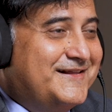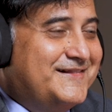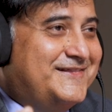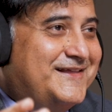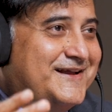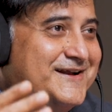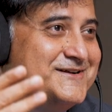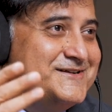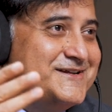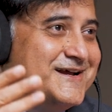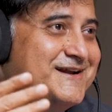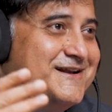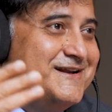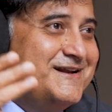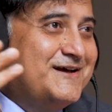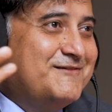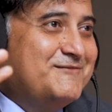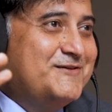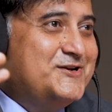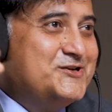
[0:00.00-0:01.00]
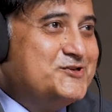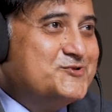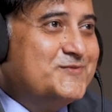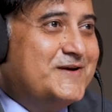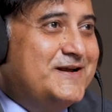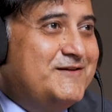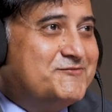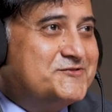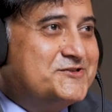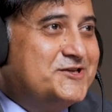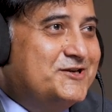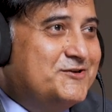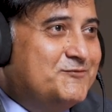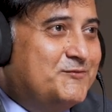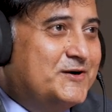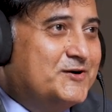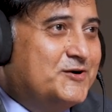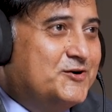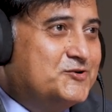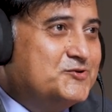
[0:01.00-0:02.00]
Then 10, 11, 12 till
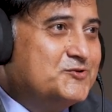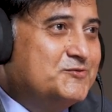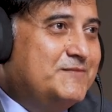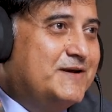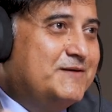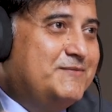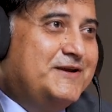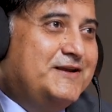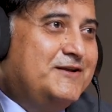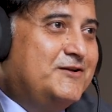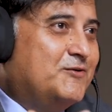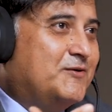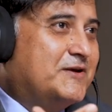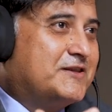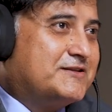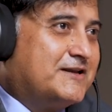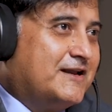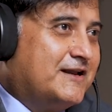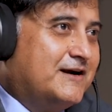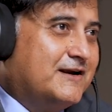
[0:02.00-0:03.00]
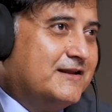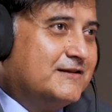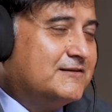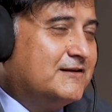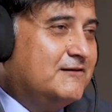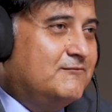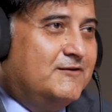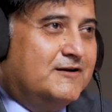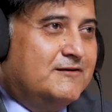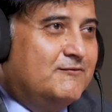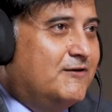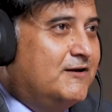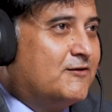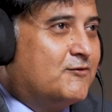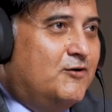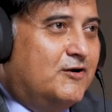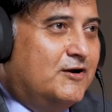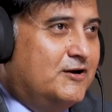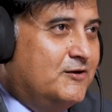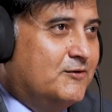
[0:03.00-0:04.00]
1 or 2, maybe US, Canada, someone will
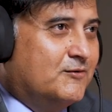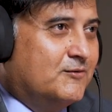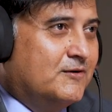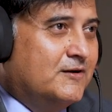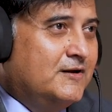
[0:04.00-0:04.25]
call you.